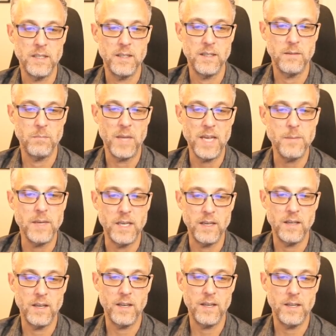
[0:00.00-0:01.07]

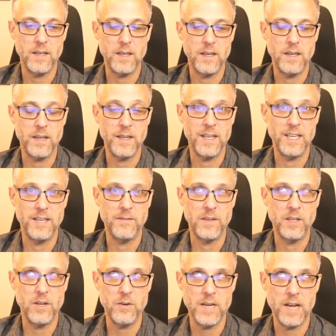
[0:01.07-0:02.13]
Maybe. And if you
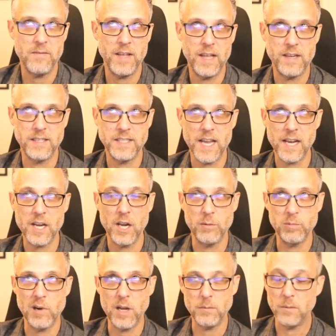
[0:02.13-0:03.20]
don't have that exact kind of
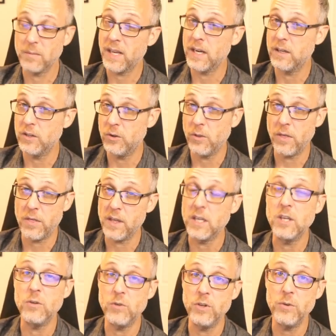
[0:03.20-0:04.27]
problem, can it do the thing
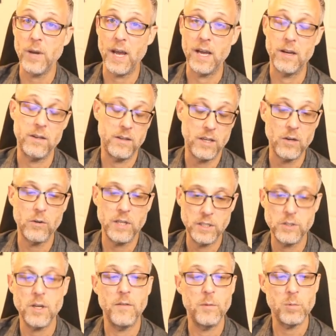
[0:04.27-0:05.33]
you do have? Can it
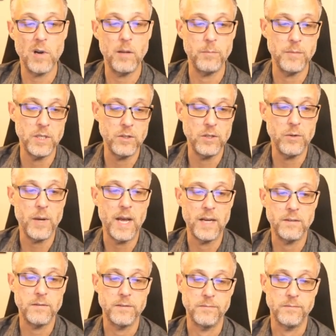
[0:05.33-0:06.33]
solve the problem you do have?